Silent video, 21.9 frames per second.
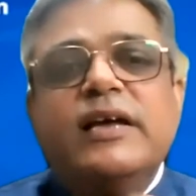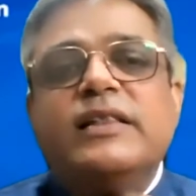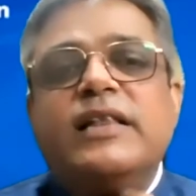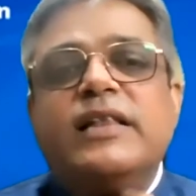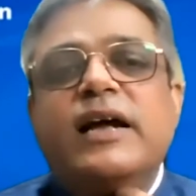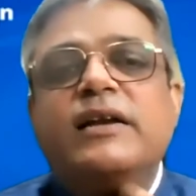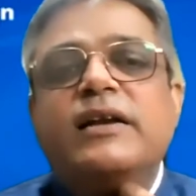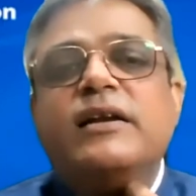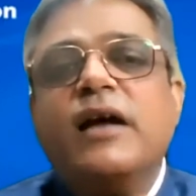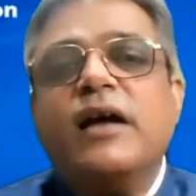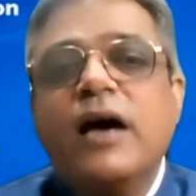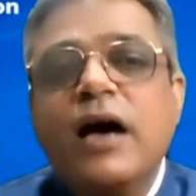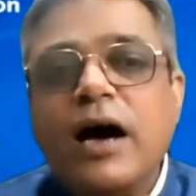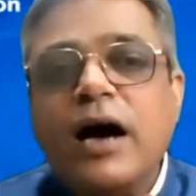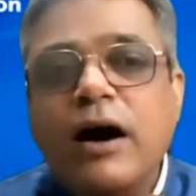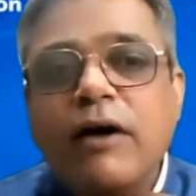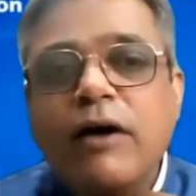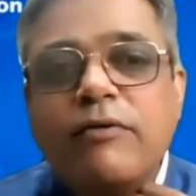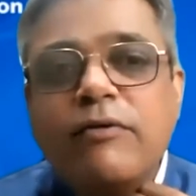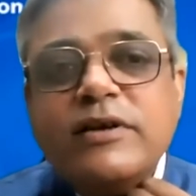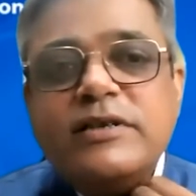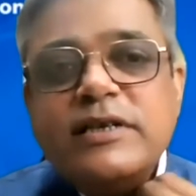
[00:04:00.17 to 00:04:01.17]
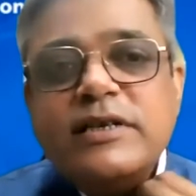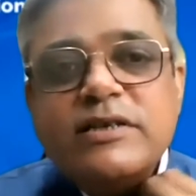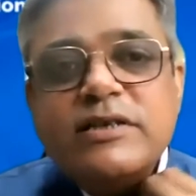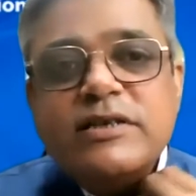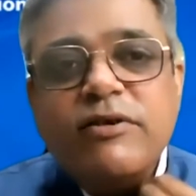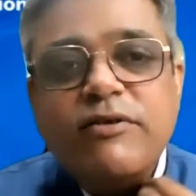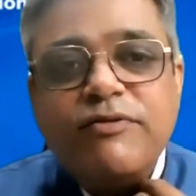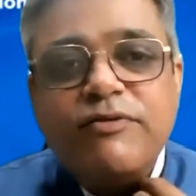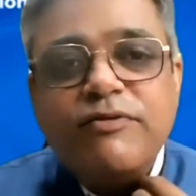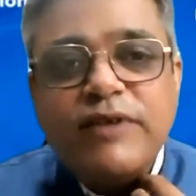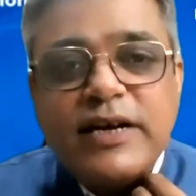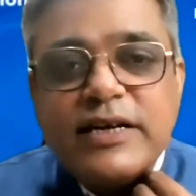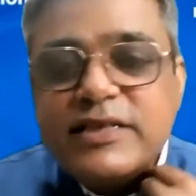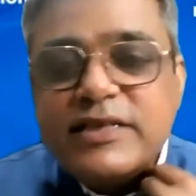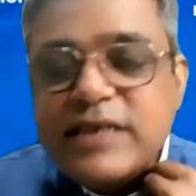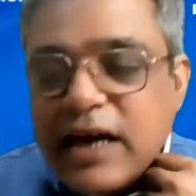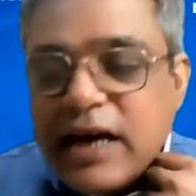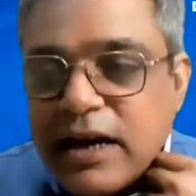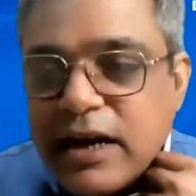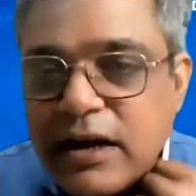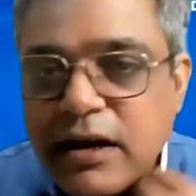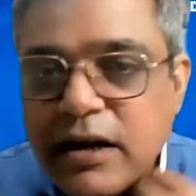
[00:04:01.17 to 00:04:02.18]
that since our friends
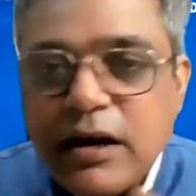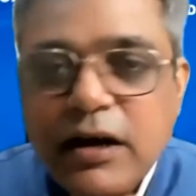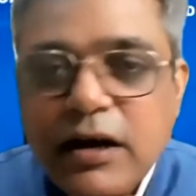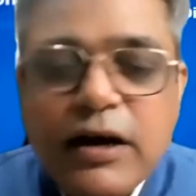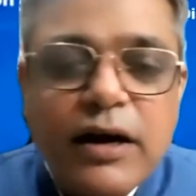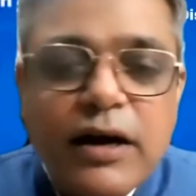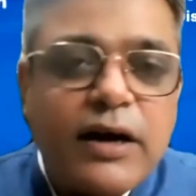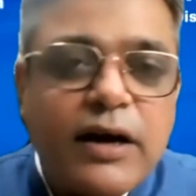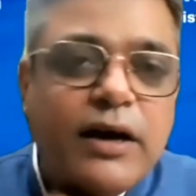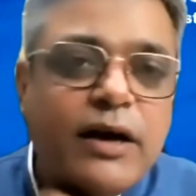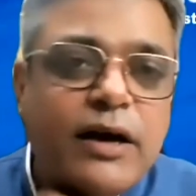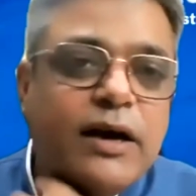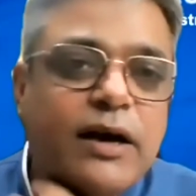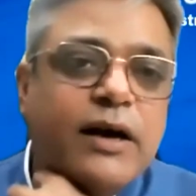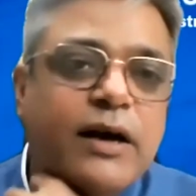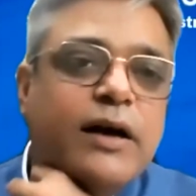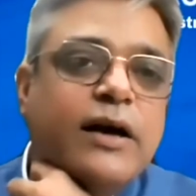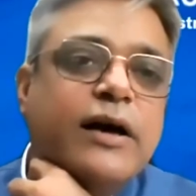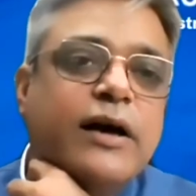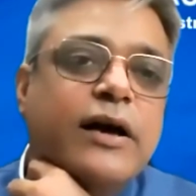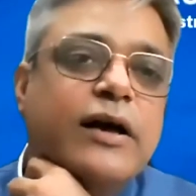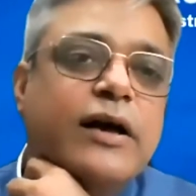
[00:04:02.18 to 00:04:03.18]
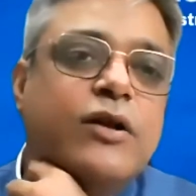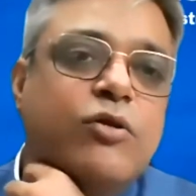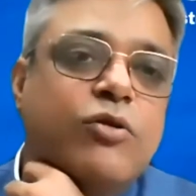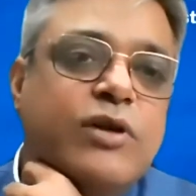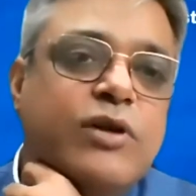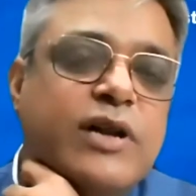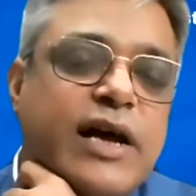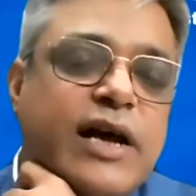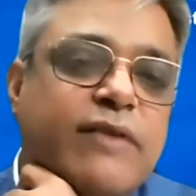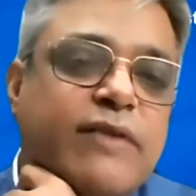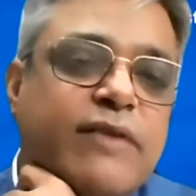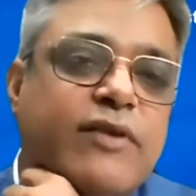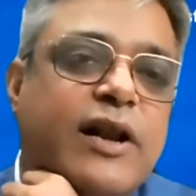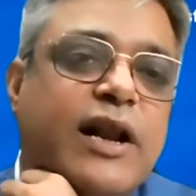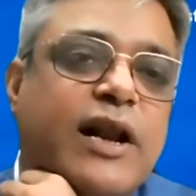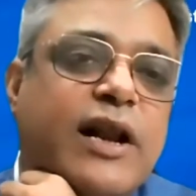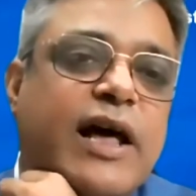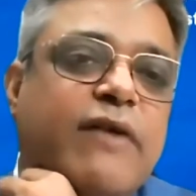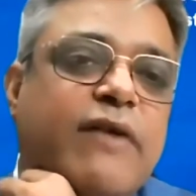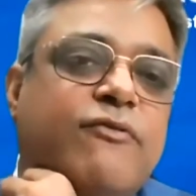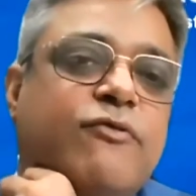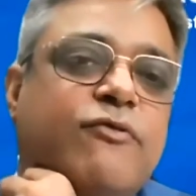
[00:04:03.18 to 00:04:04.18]
are in Rotaract, we'll
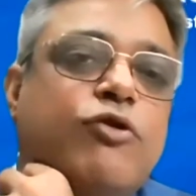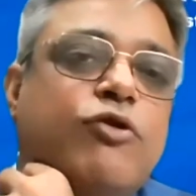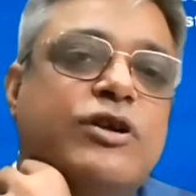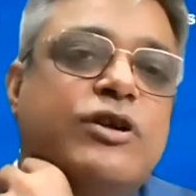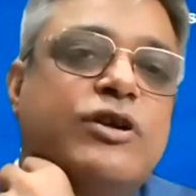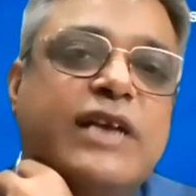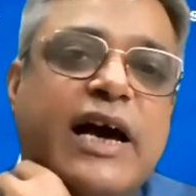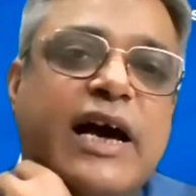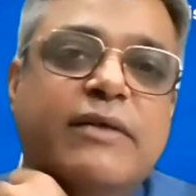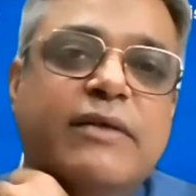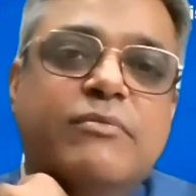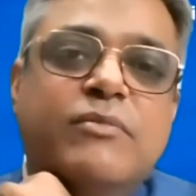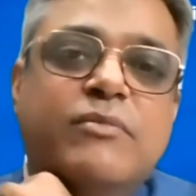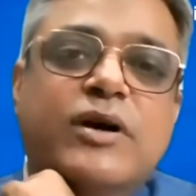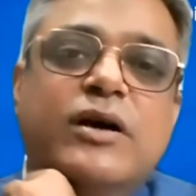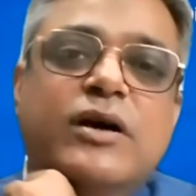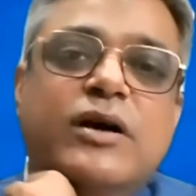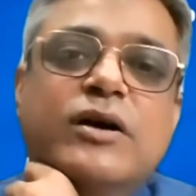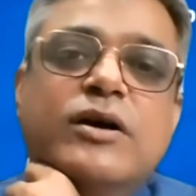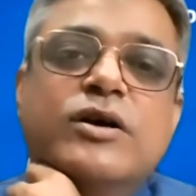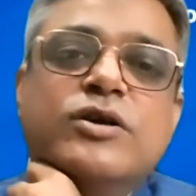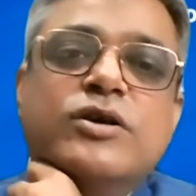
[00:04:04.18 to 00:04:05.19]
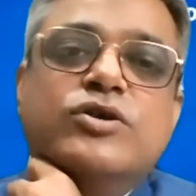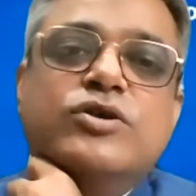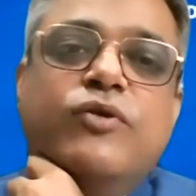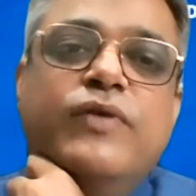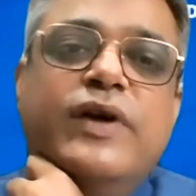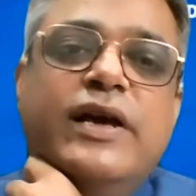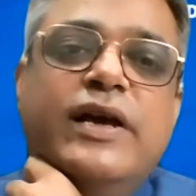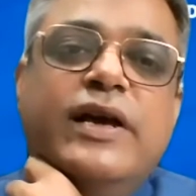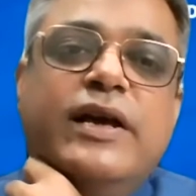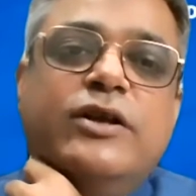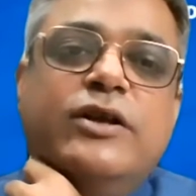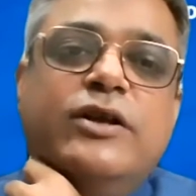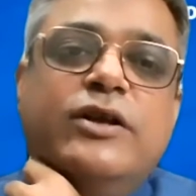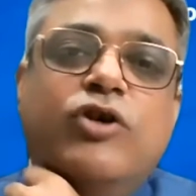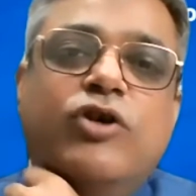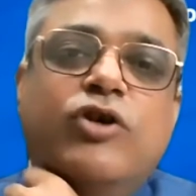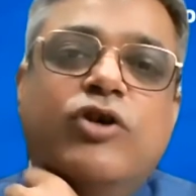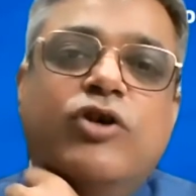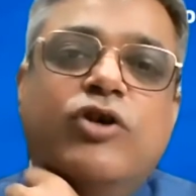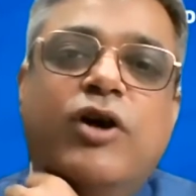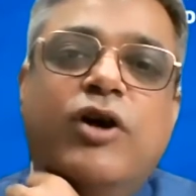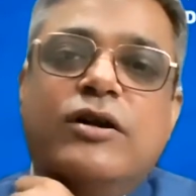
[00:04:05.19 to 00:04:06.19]
have good time. So we
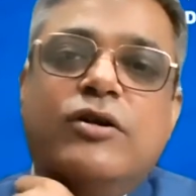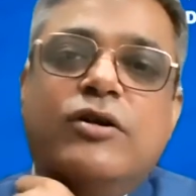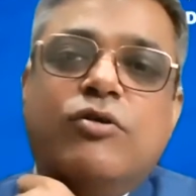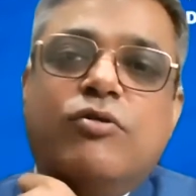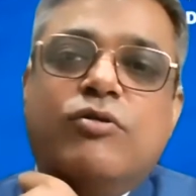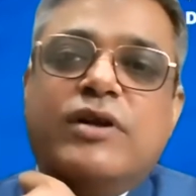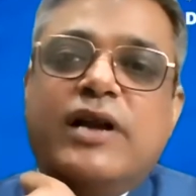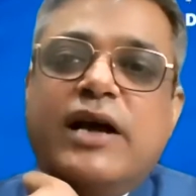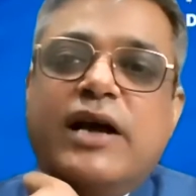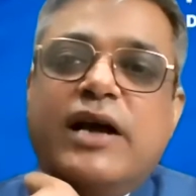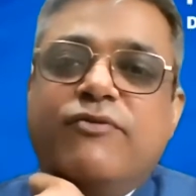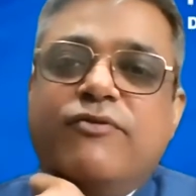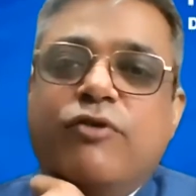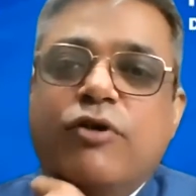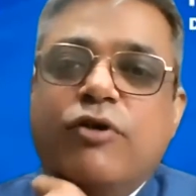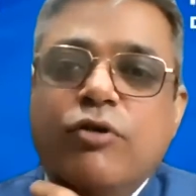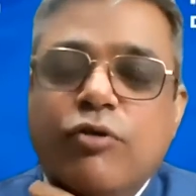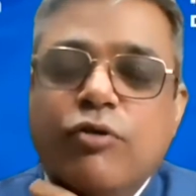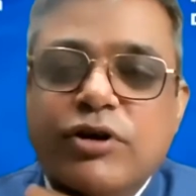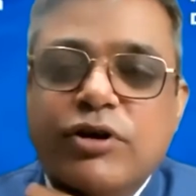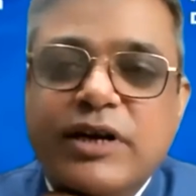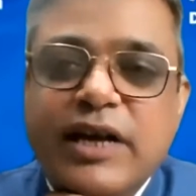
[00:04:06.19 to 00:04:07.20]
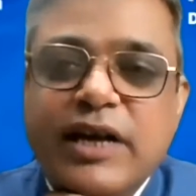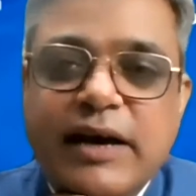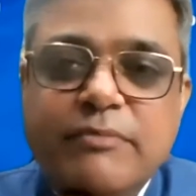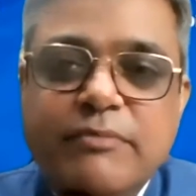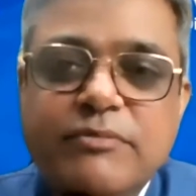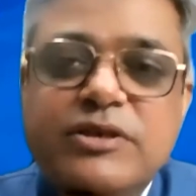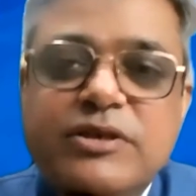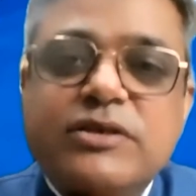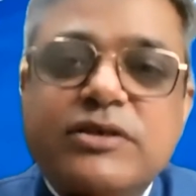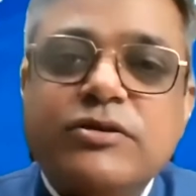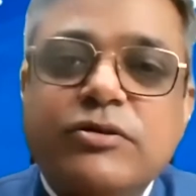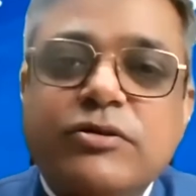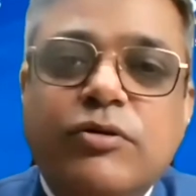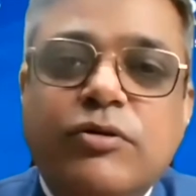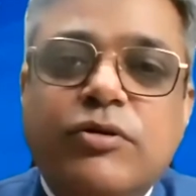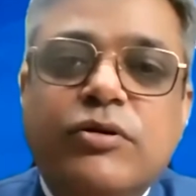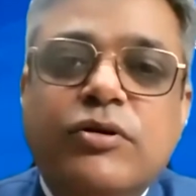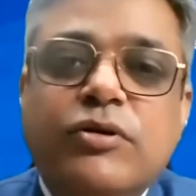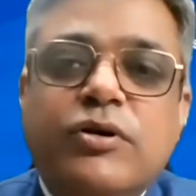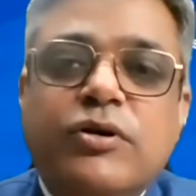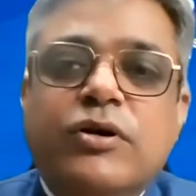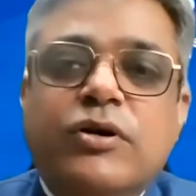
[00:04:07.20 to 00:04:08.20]
join Rotaract for good times,
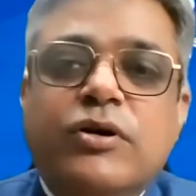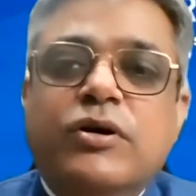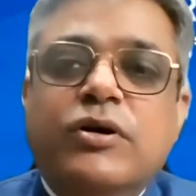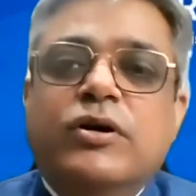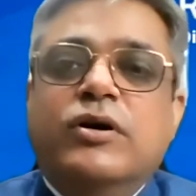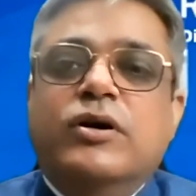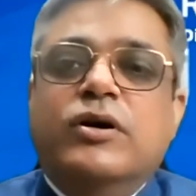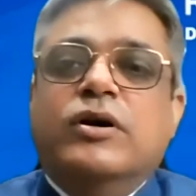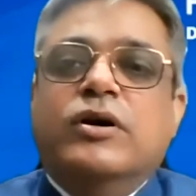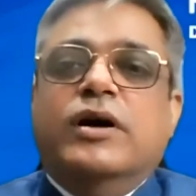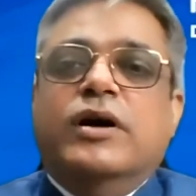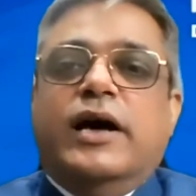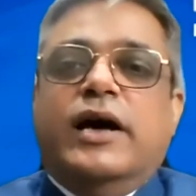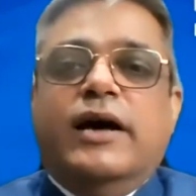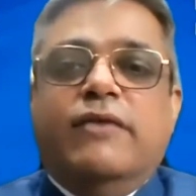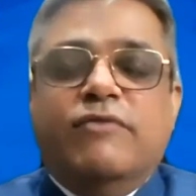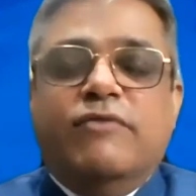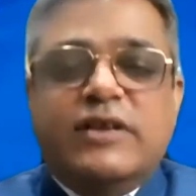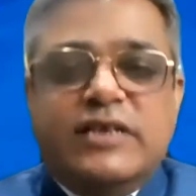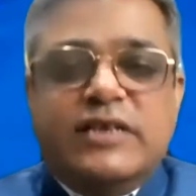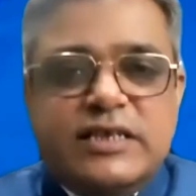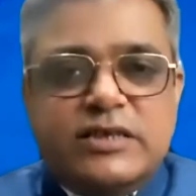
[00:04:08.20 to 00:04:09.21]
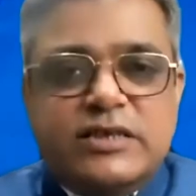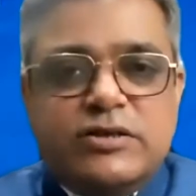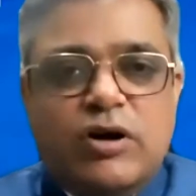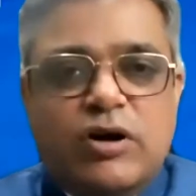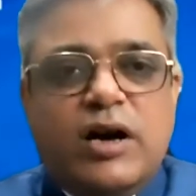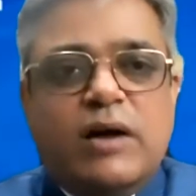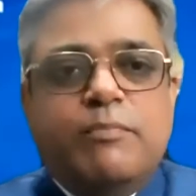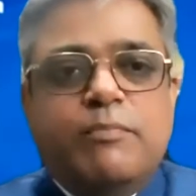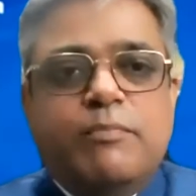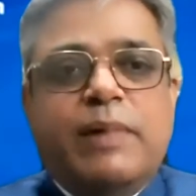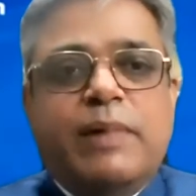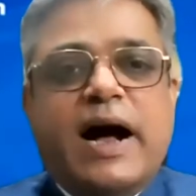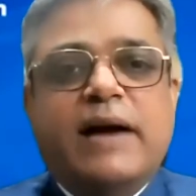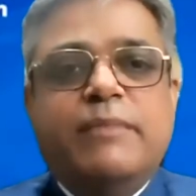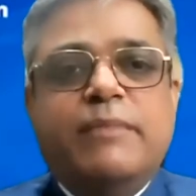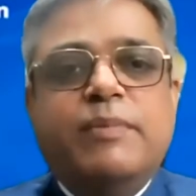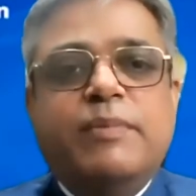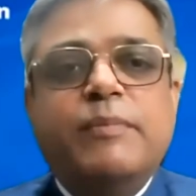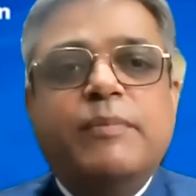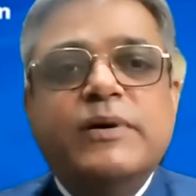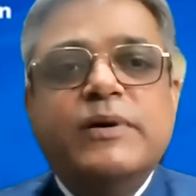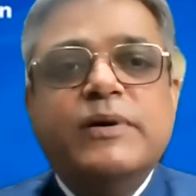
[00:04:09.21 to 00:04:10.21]
and which is not a bad
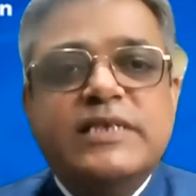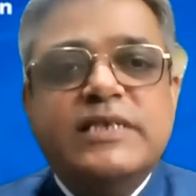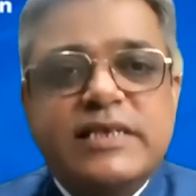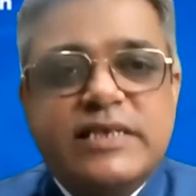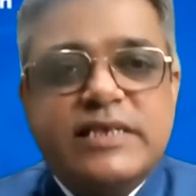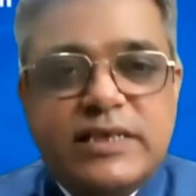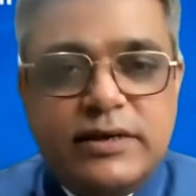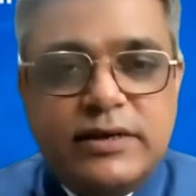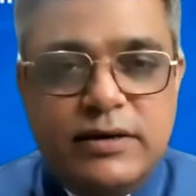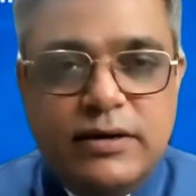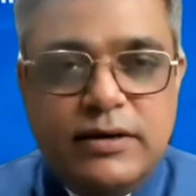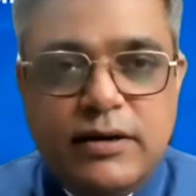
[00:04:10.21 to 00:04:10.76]
proposition.